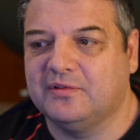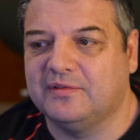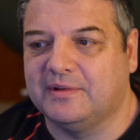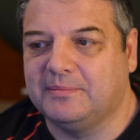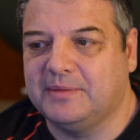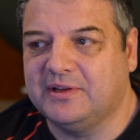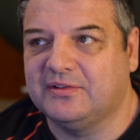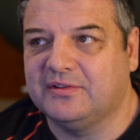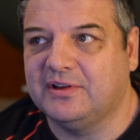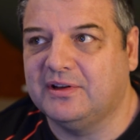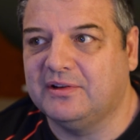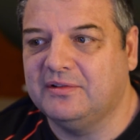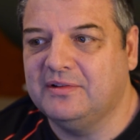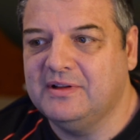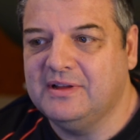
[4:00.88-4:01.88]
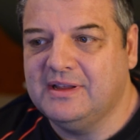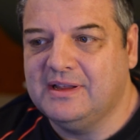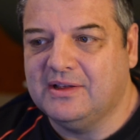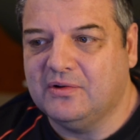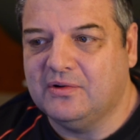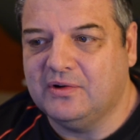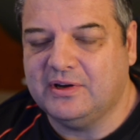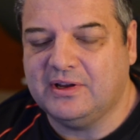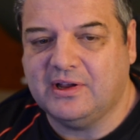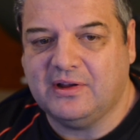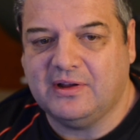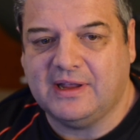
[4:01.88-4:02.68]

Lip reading: with it, Big Sur audio,